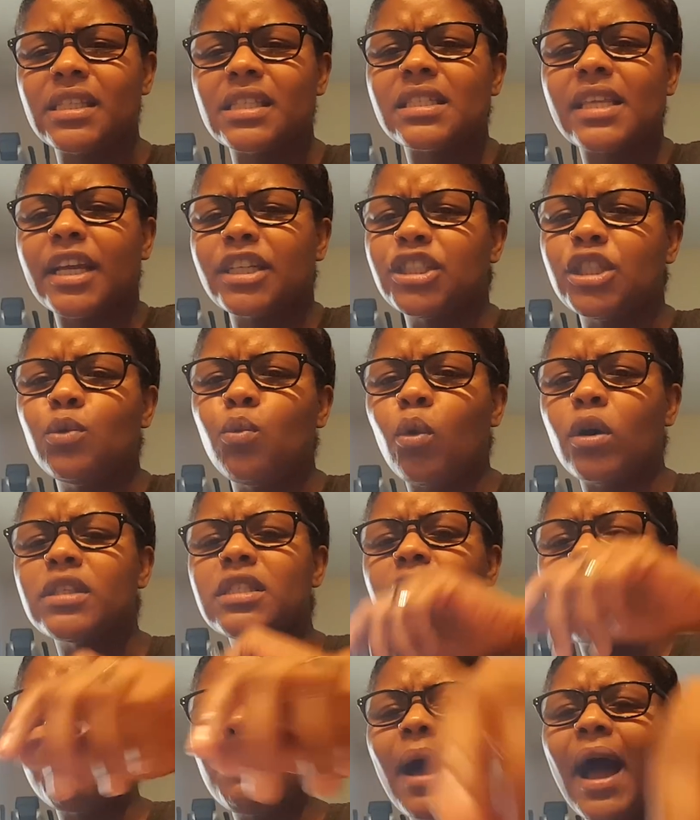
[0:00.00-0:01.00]
It's like she
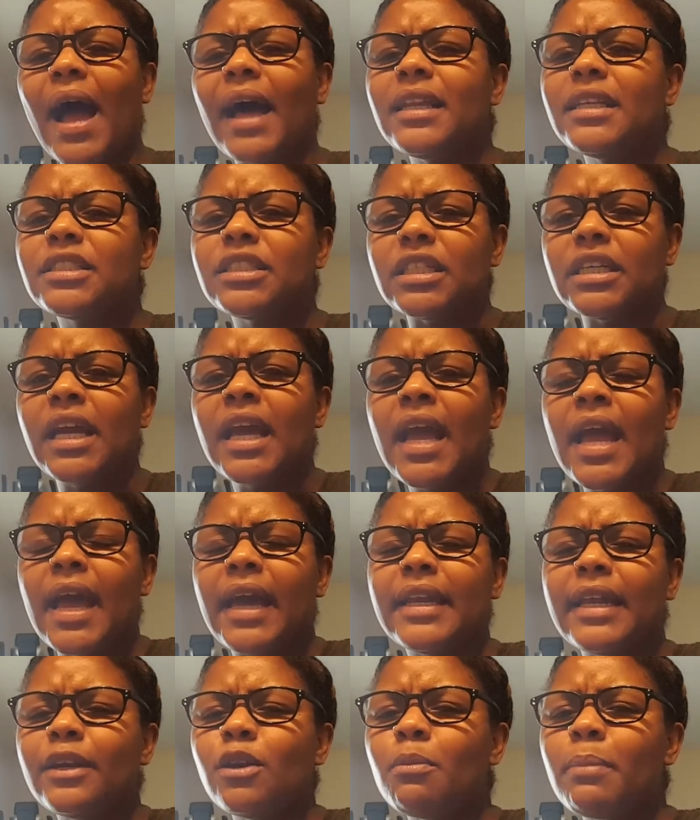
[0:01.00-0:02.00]
wants an apology
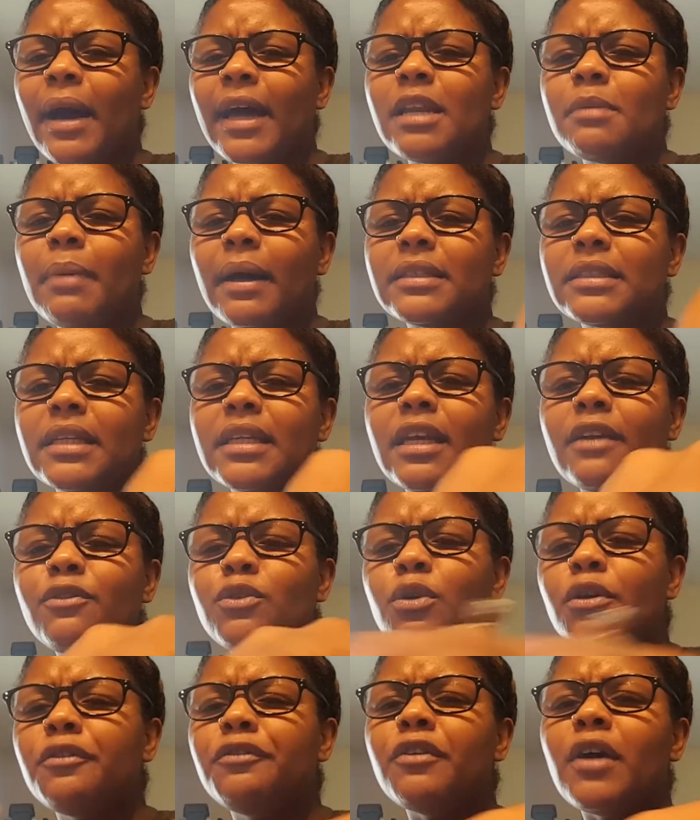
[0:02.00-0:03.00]
and ain't nobody about to give
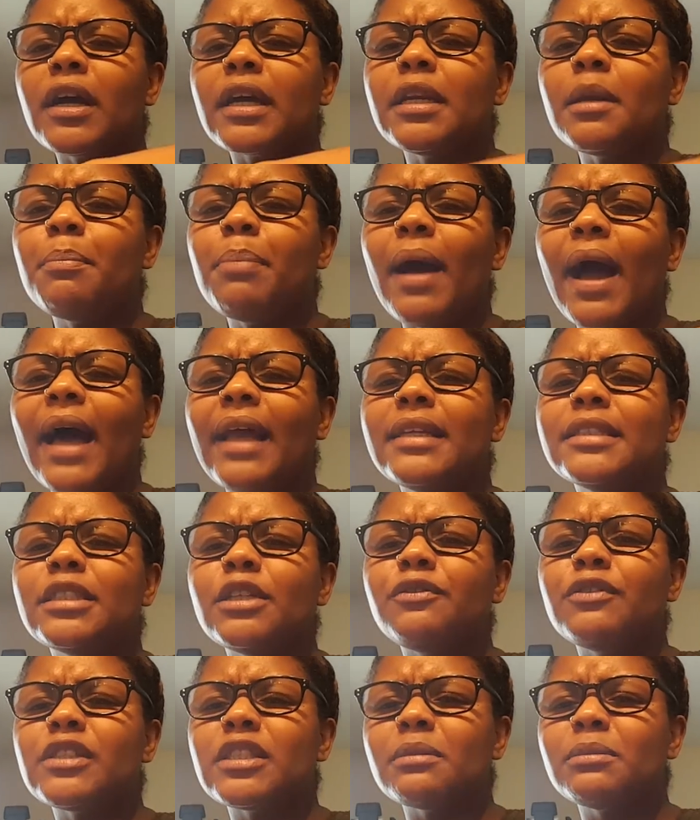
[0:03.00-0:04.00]
you a fucking
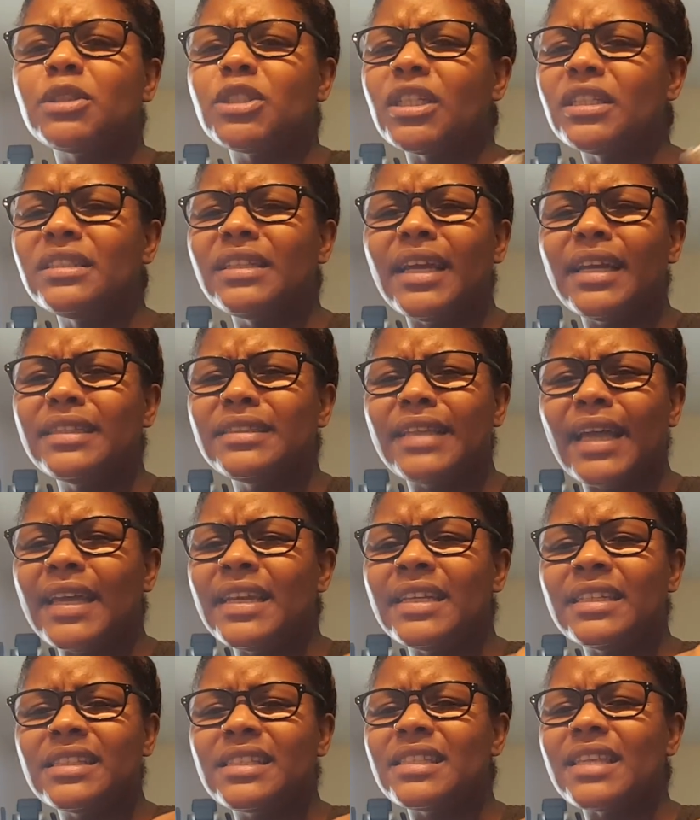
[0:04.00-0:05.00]
apology for some shit that they
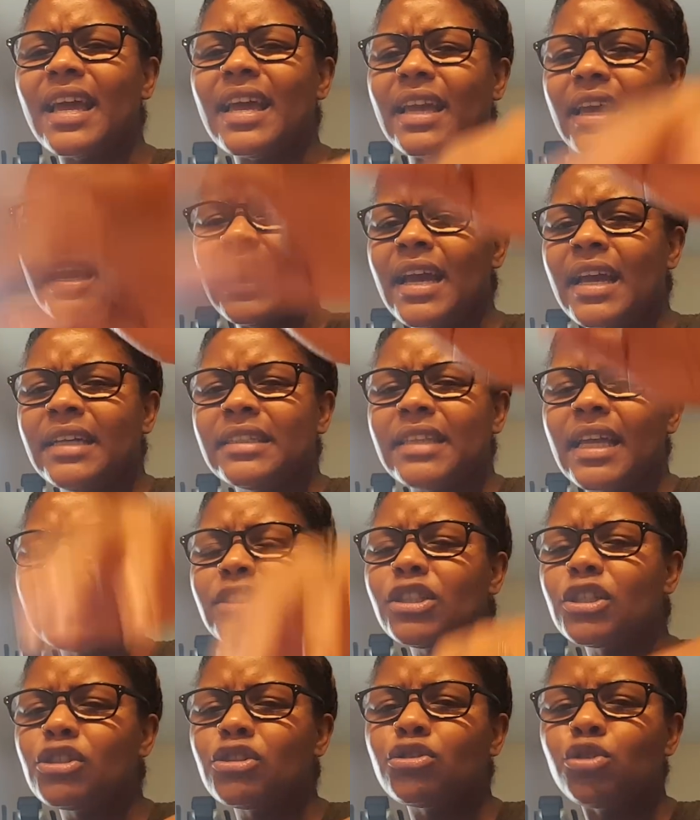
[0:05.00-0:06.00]
didn't say.
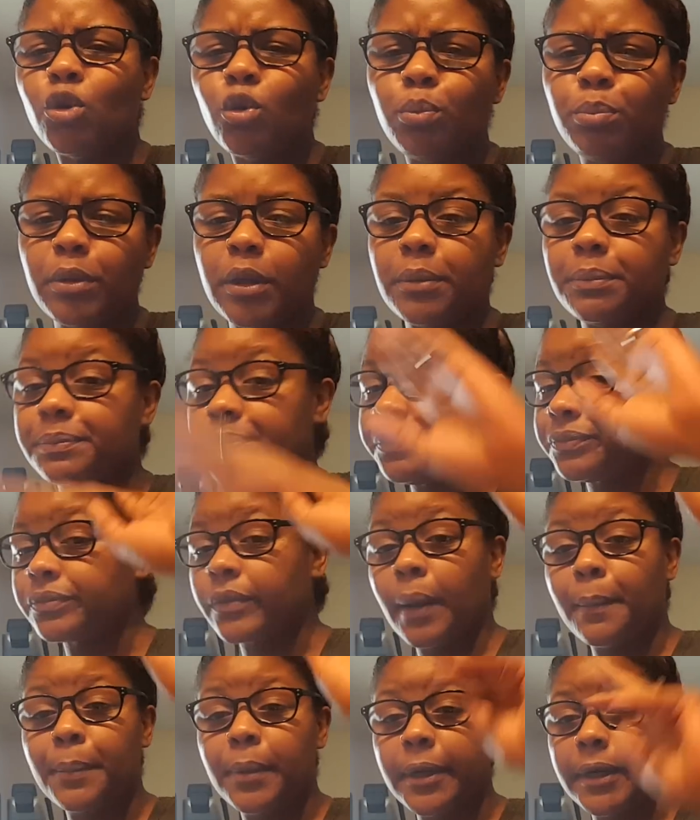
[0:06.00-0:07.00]
That's just stupid.
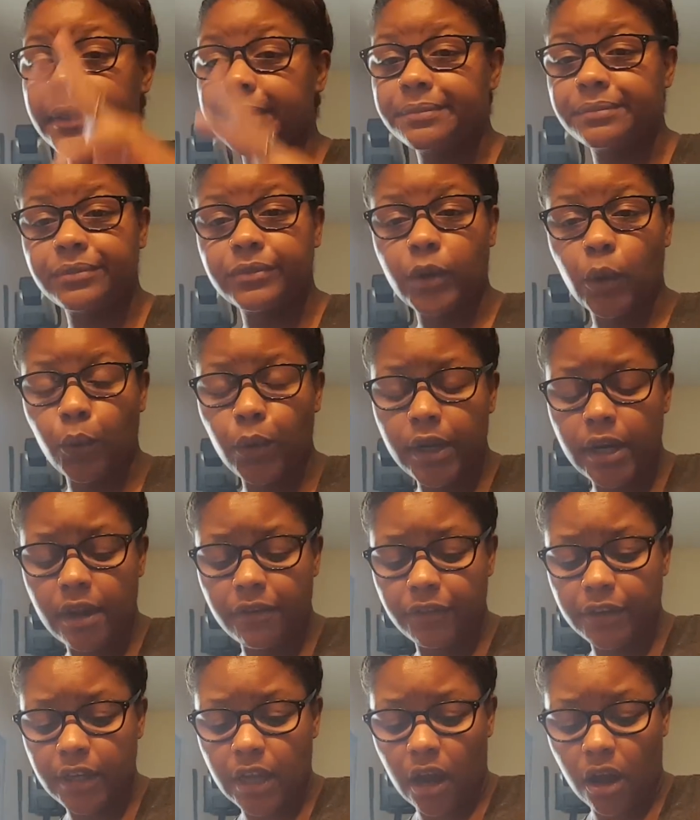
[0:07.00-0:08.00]
But
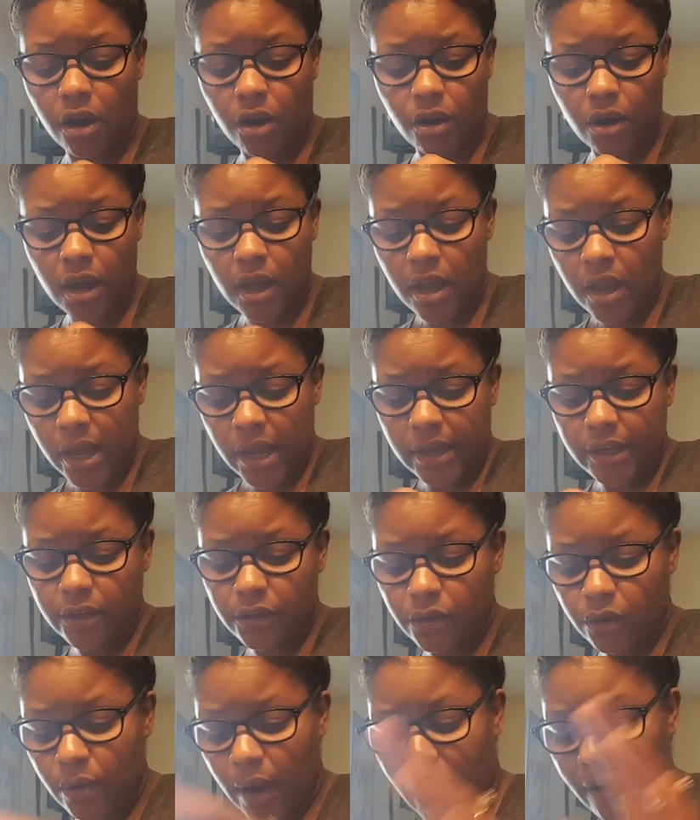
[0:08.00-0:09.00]
whatever, y'all.
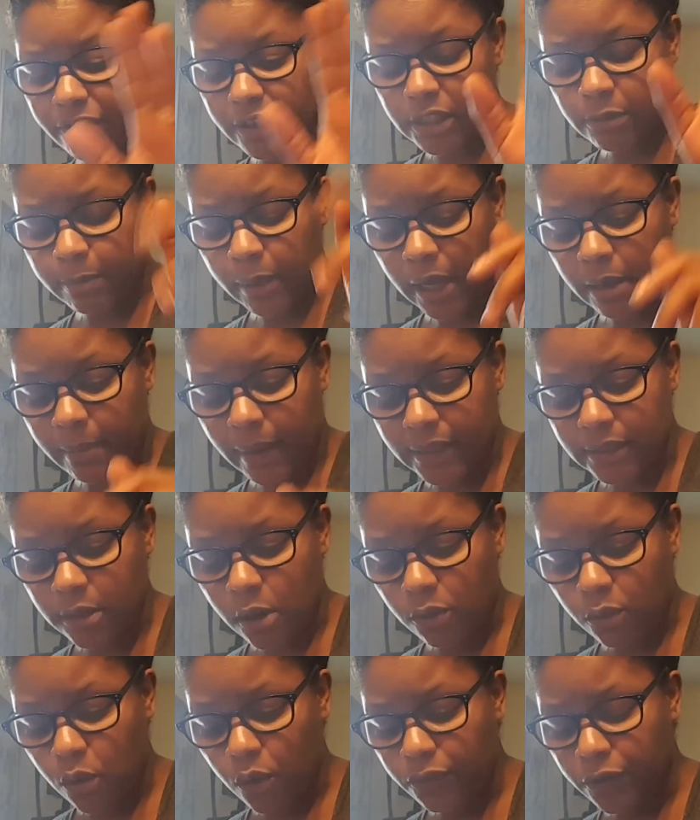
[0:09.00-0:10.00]
I've explained
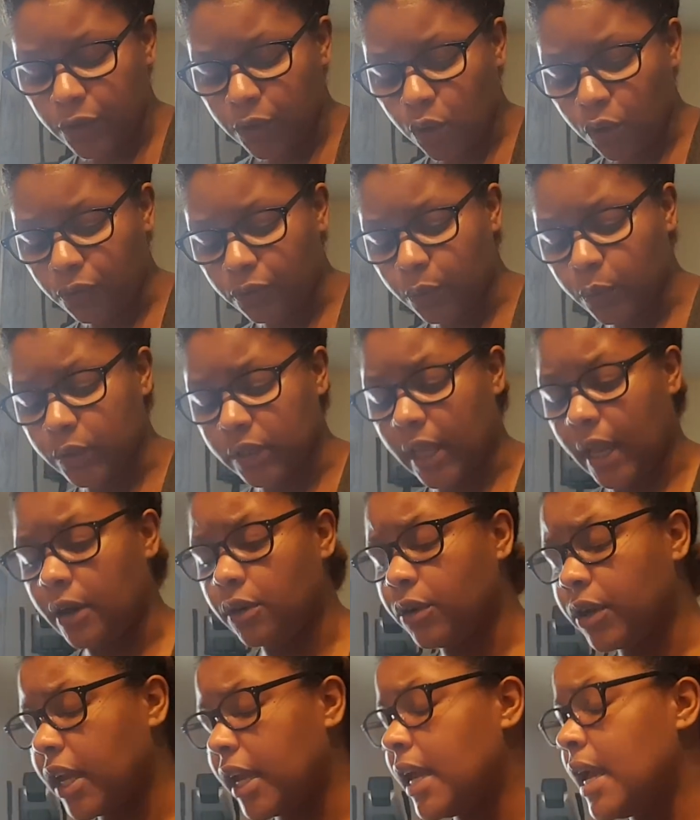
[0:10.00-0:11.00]
myself over and over with that,
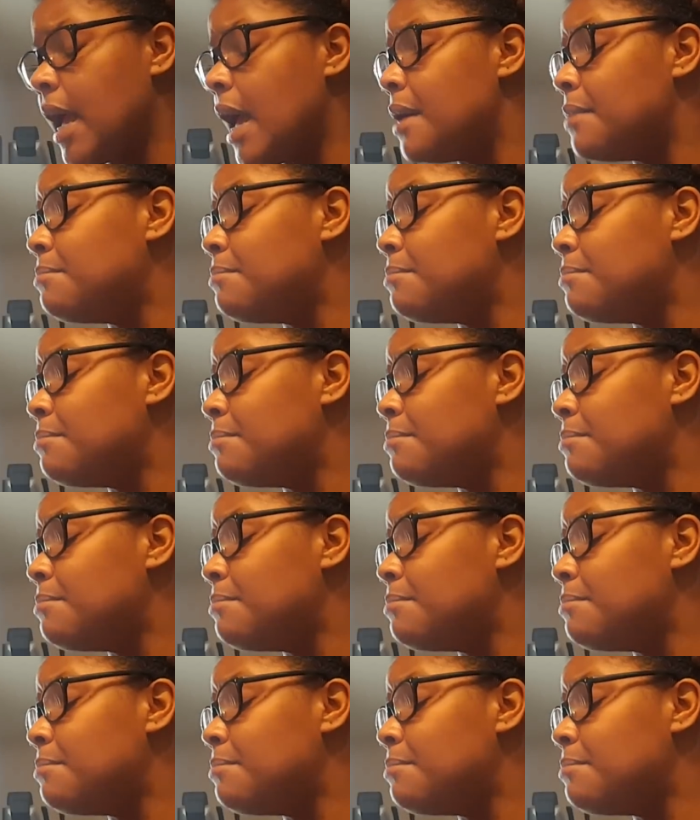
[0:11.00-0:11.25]
okay?